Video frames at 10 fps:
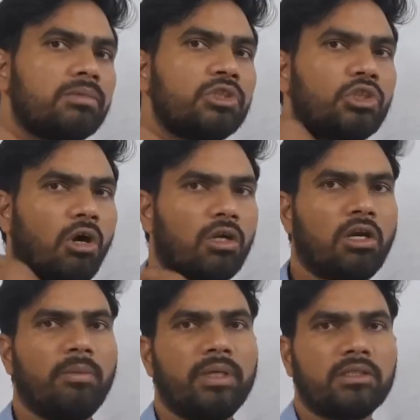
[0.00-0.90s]

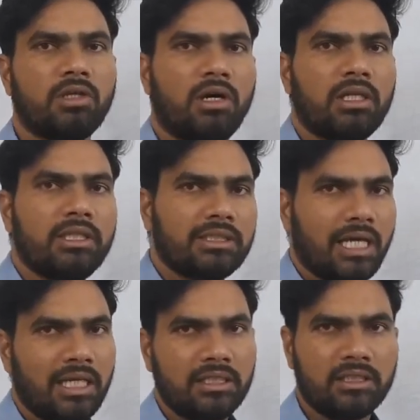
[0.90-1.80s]
shortcomings or the
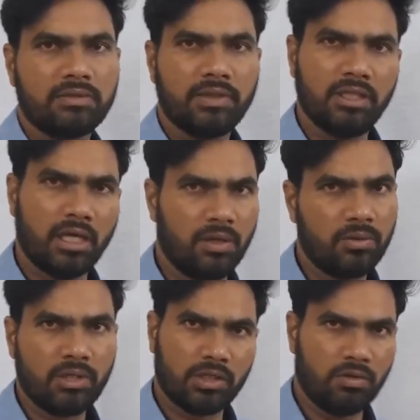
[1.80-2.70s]
challenges with
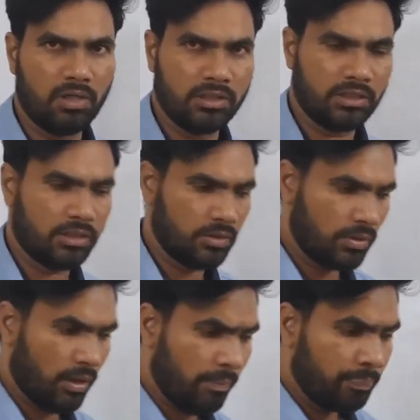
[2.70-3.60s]
nanotechnology.
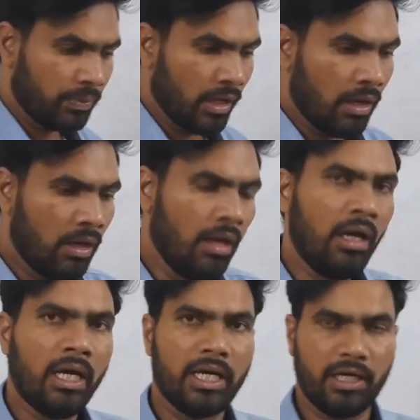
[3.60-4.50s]
Okay,
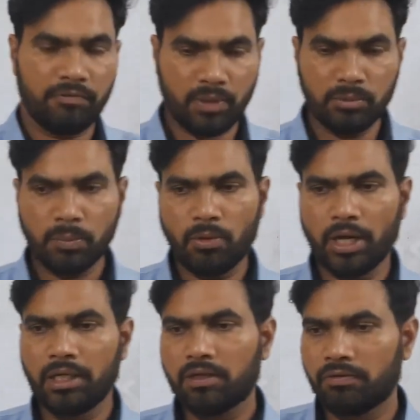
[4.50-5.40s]
right. From the
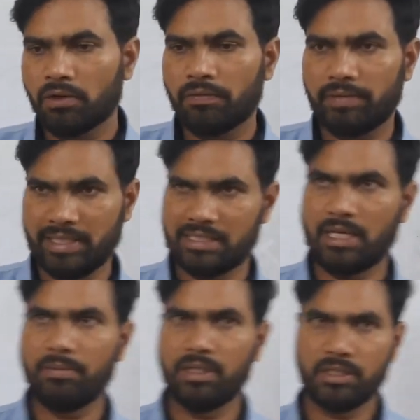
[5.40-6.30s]
point of view of
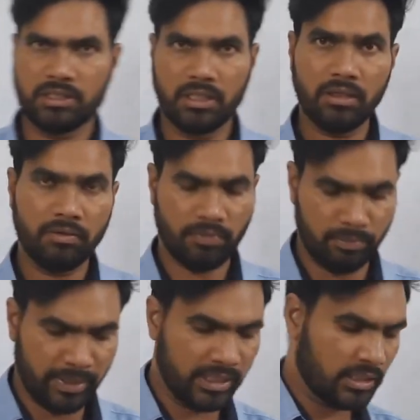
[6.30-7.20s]
examination,
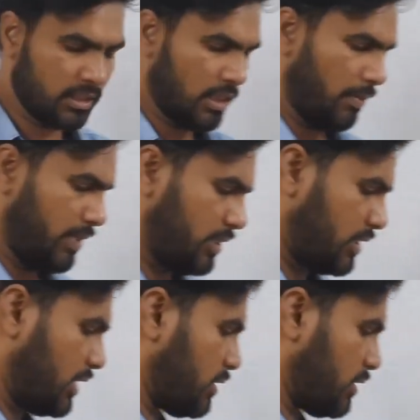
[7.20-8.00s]
from mains examination